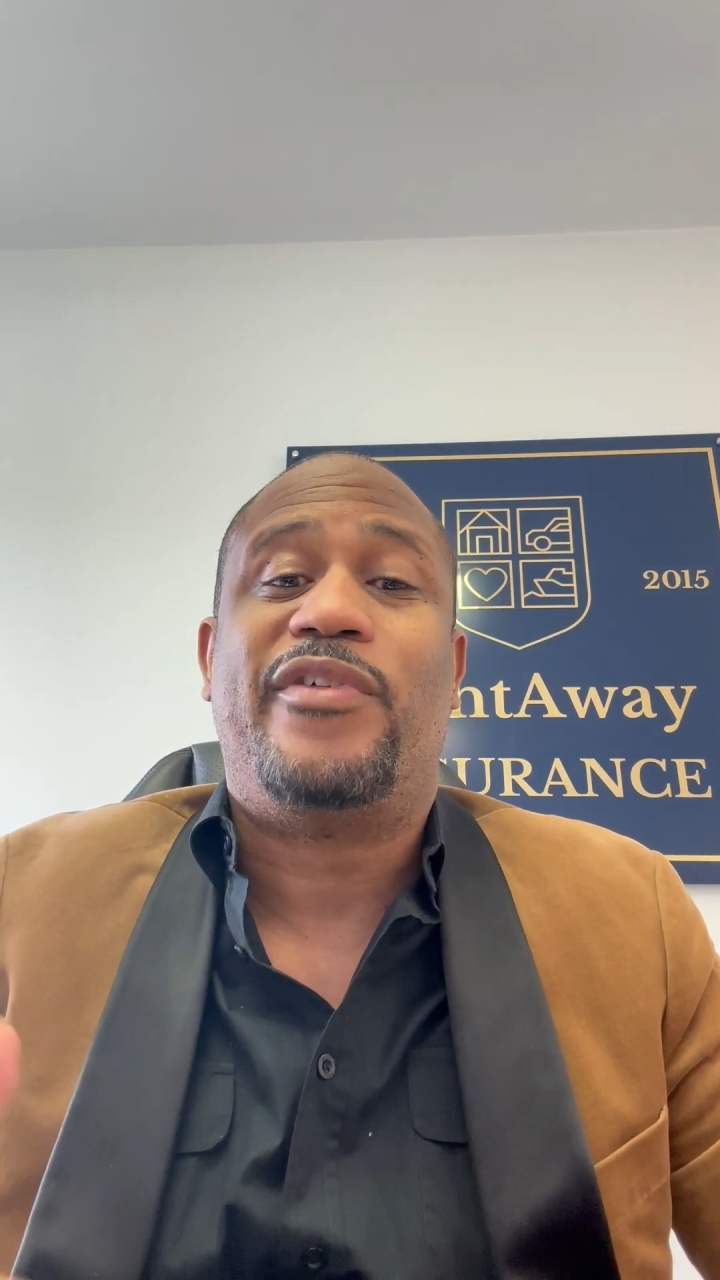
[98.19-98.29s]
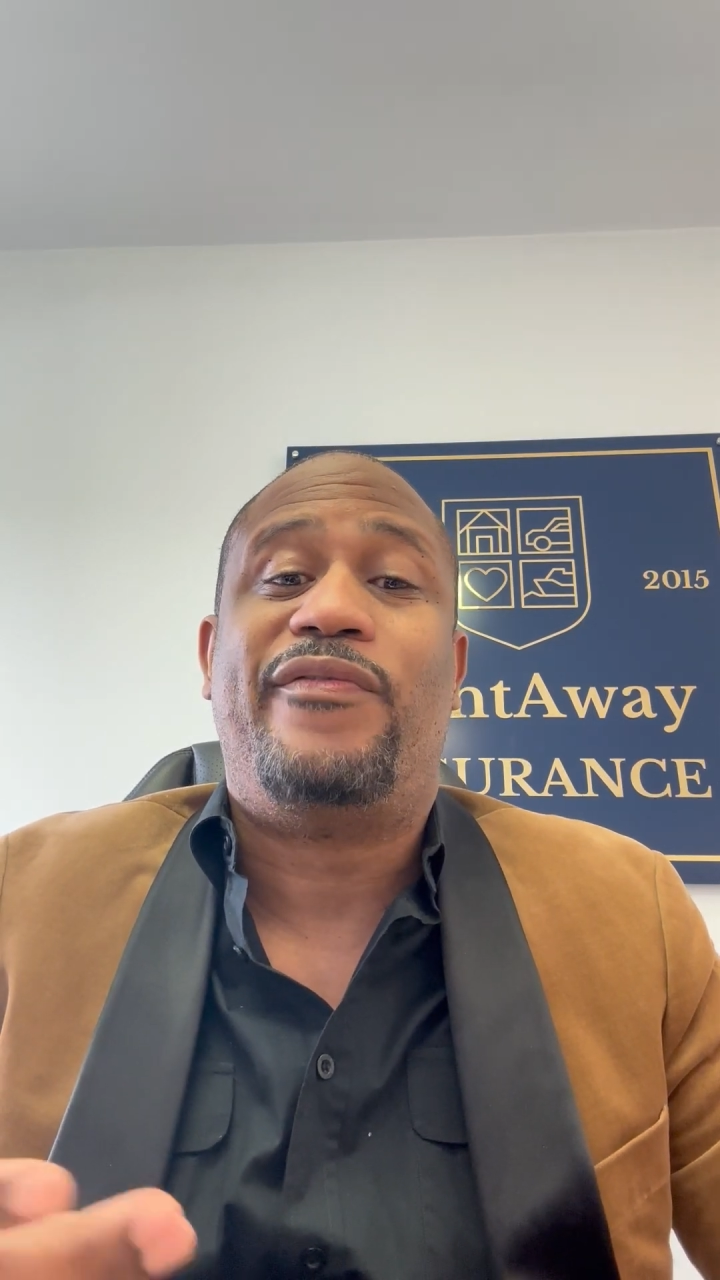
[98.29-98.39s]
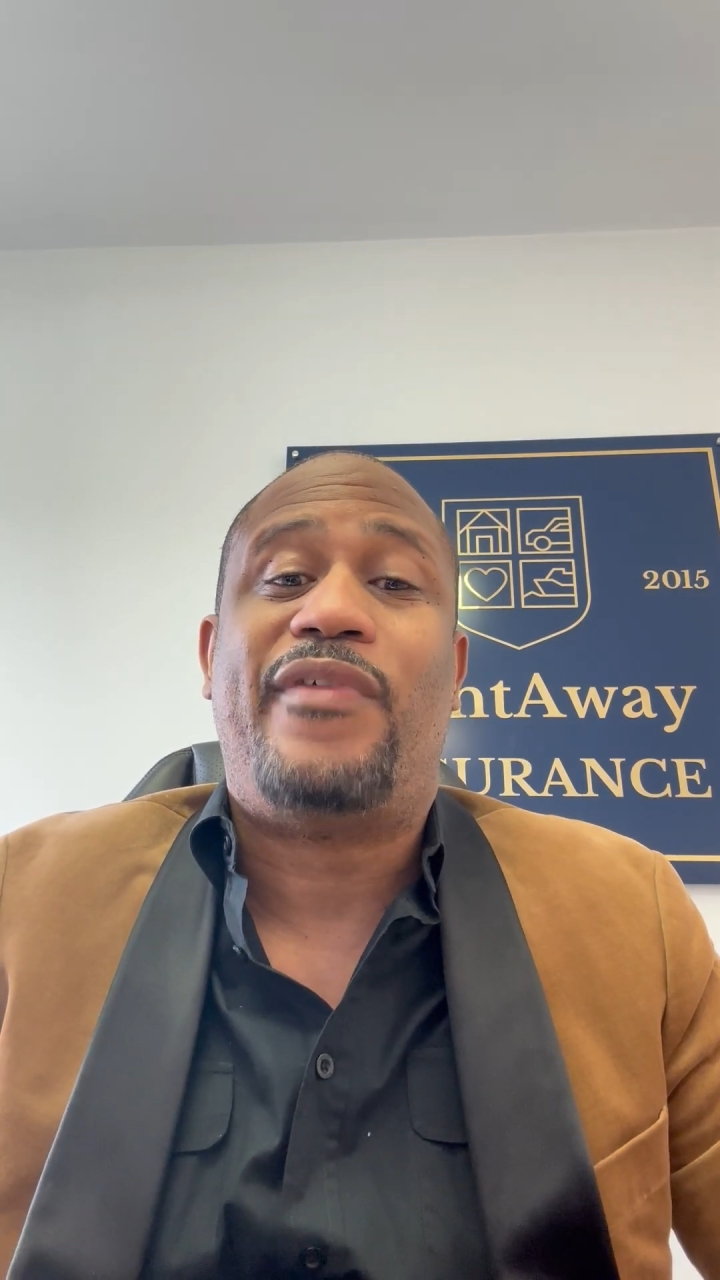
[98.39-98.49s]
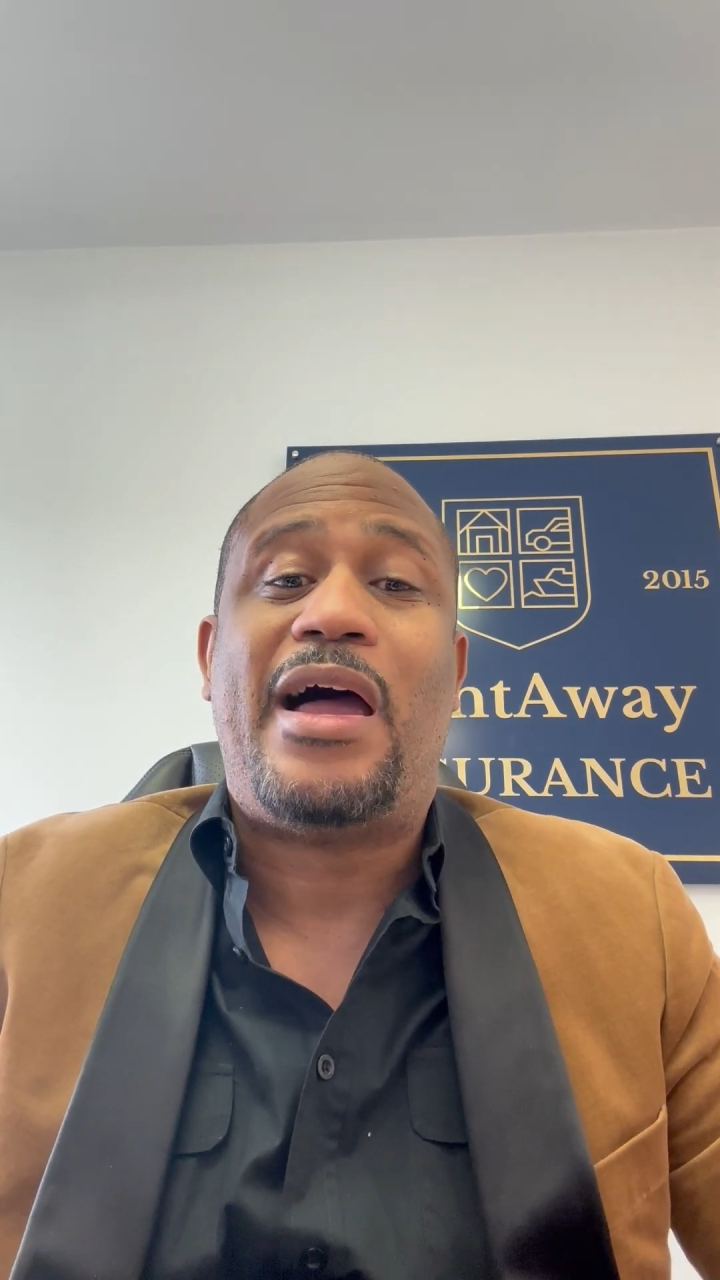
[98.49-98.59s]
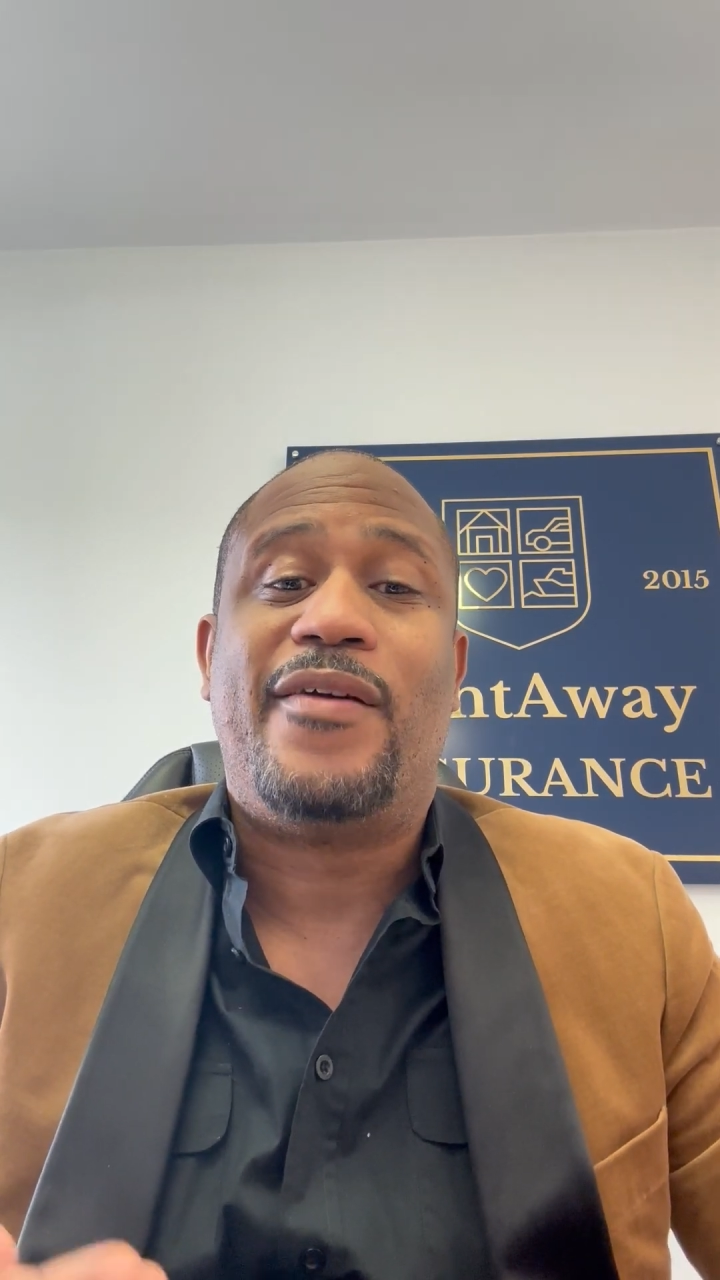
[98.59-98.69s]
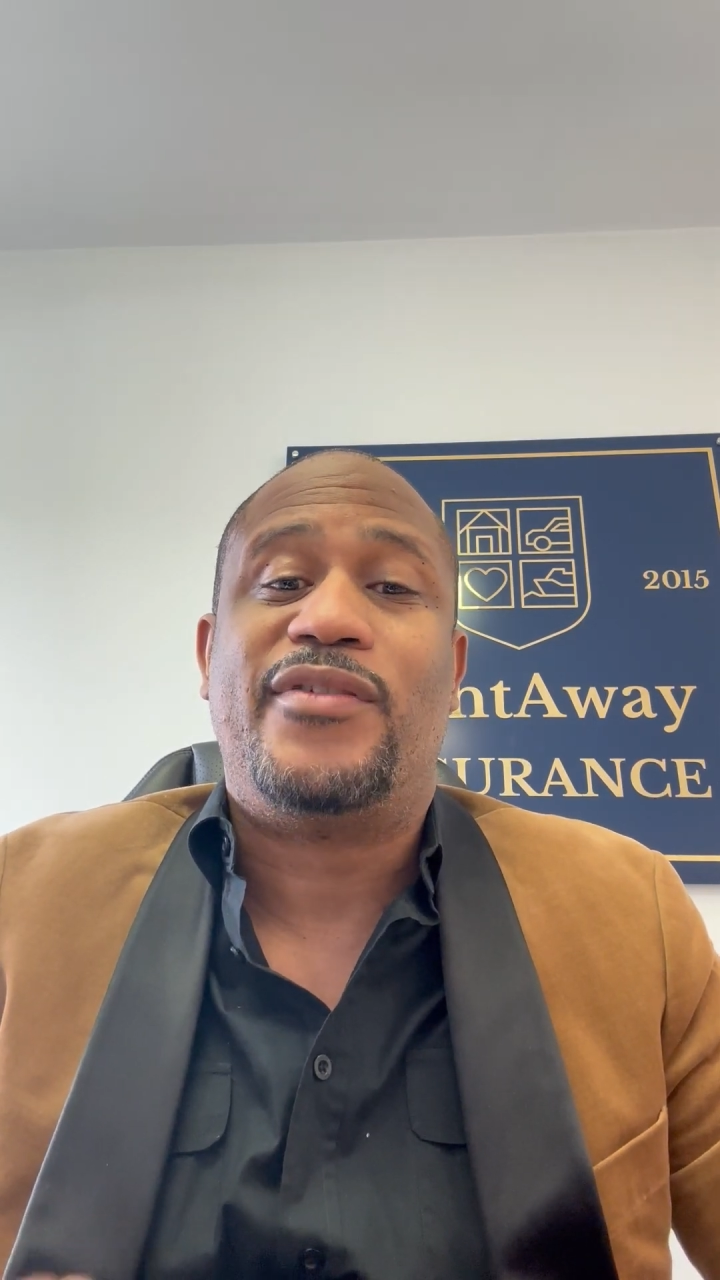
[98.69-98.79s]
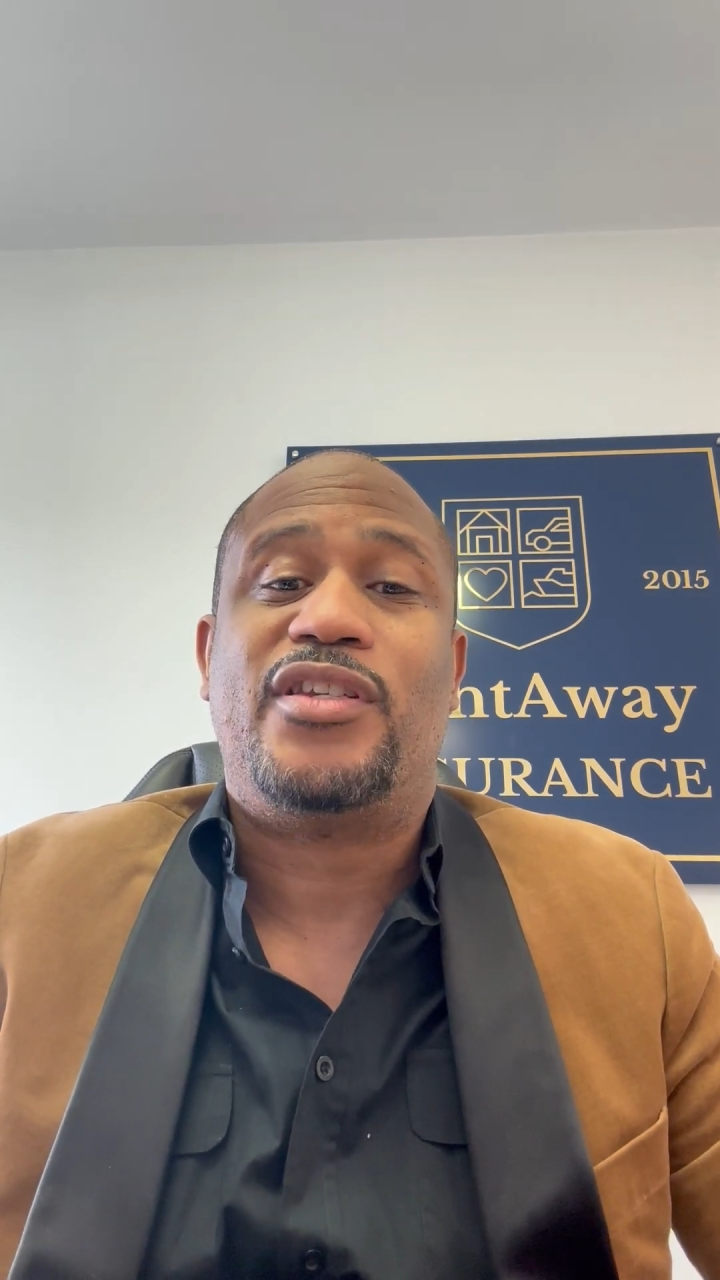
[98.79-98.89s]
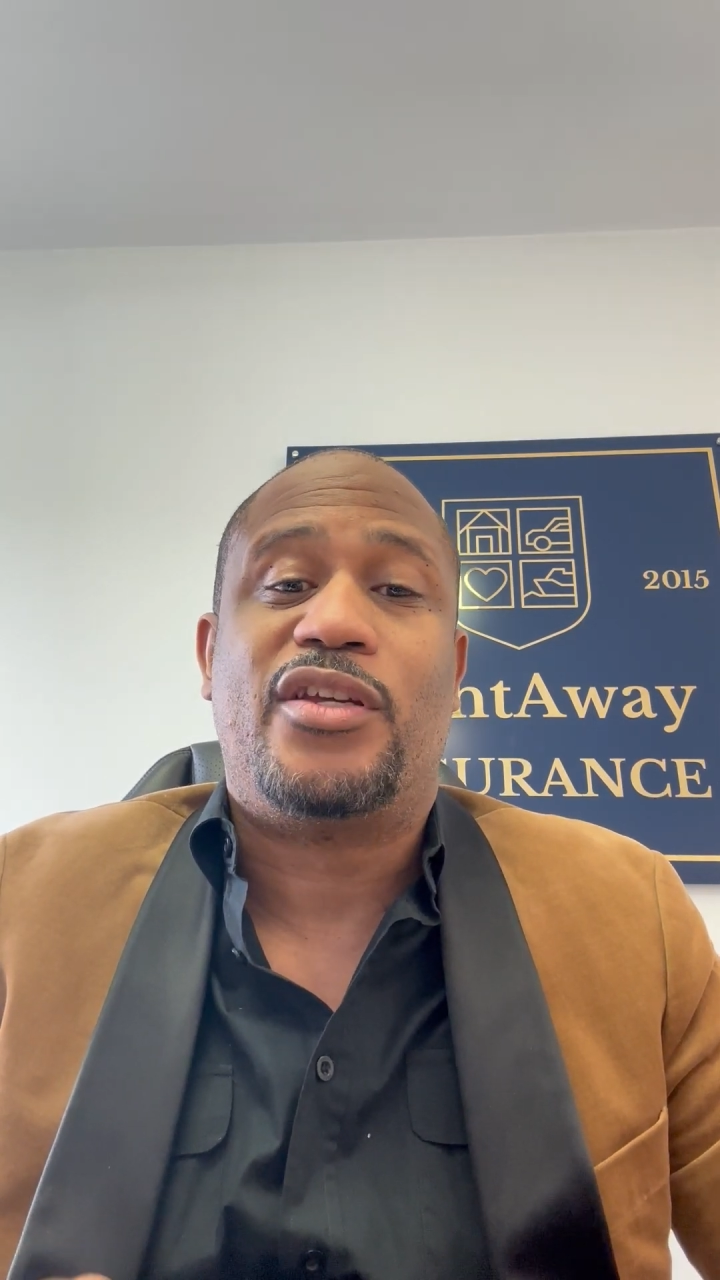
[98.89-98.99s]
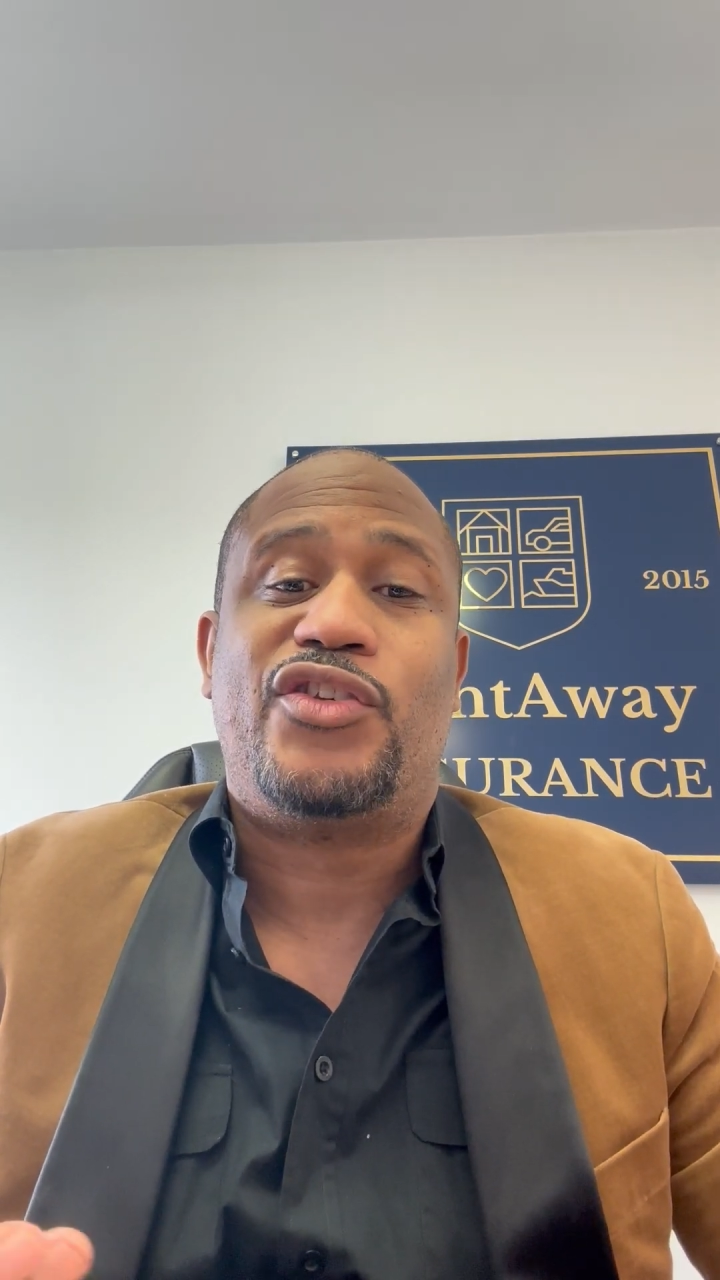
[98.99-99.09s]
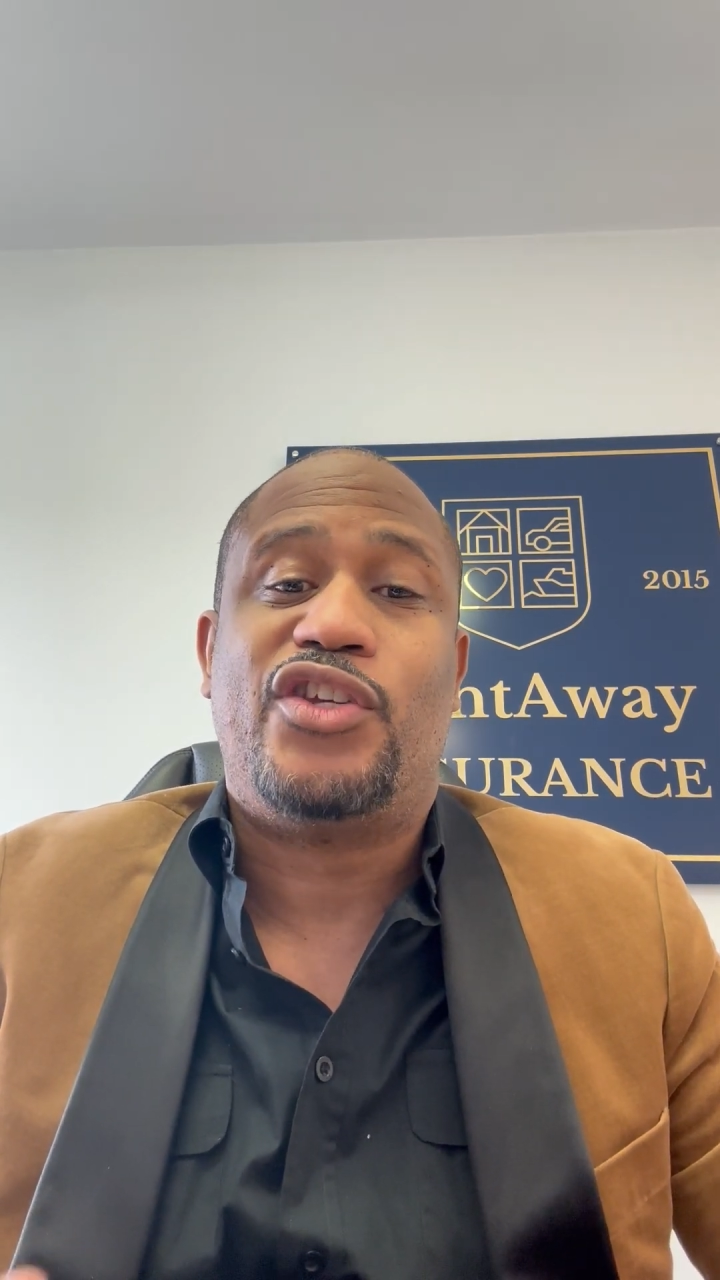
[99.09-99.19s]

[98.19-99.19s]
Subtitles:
5-6